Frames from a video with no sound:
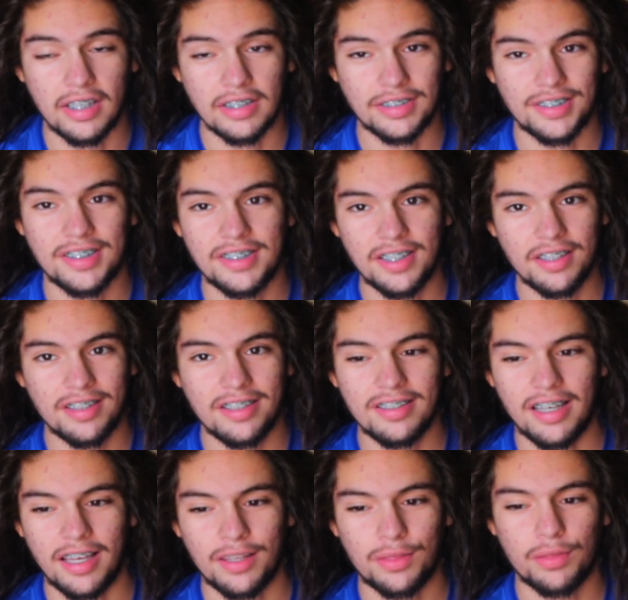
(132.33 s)
consistently,
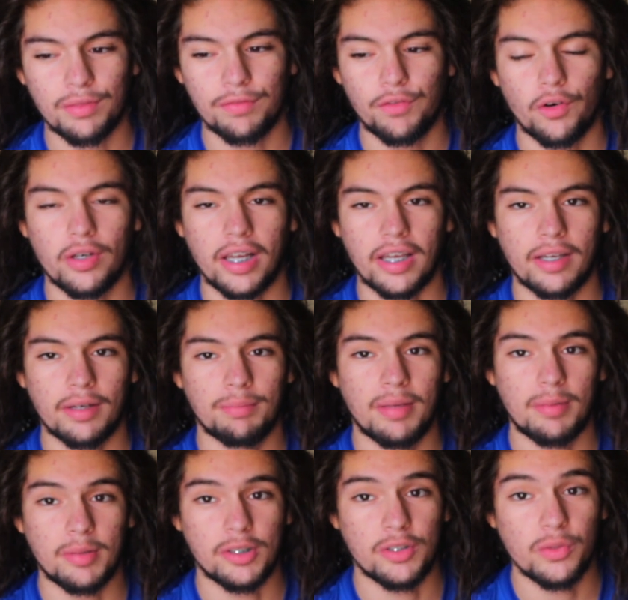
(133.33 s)
like for like
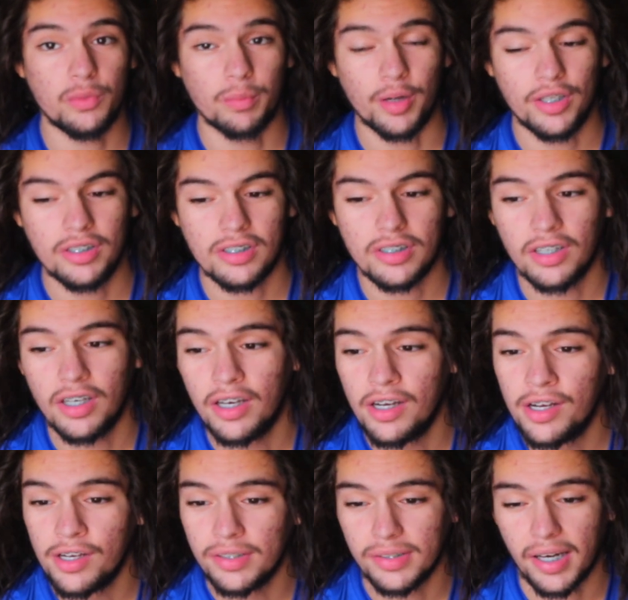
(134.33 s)
maybe 2 months,
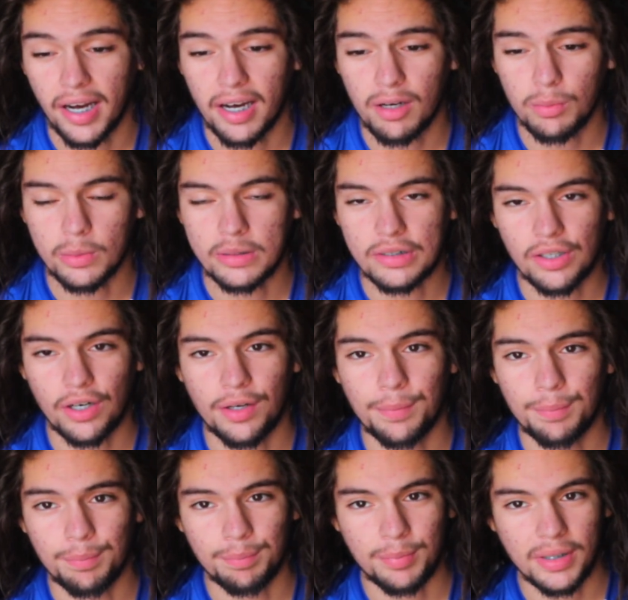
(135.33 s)
your hair will
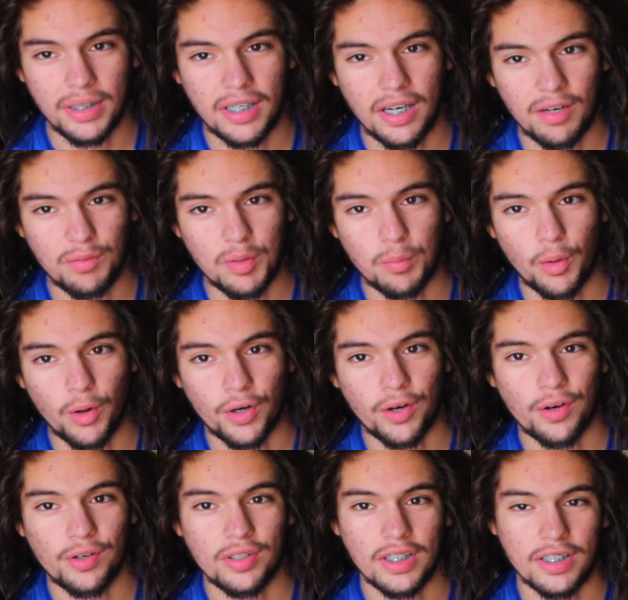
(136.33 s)
start becoming more
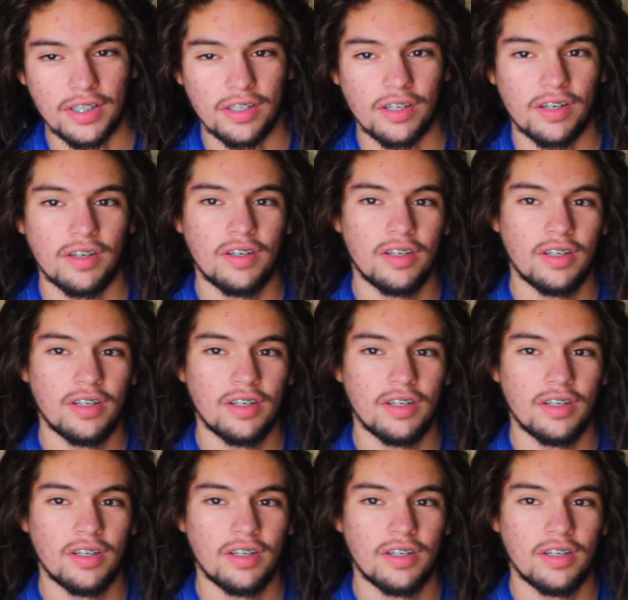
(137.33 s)
curly, you know?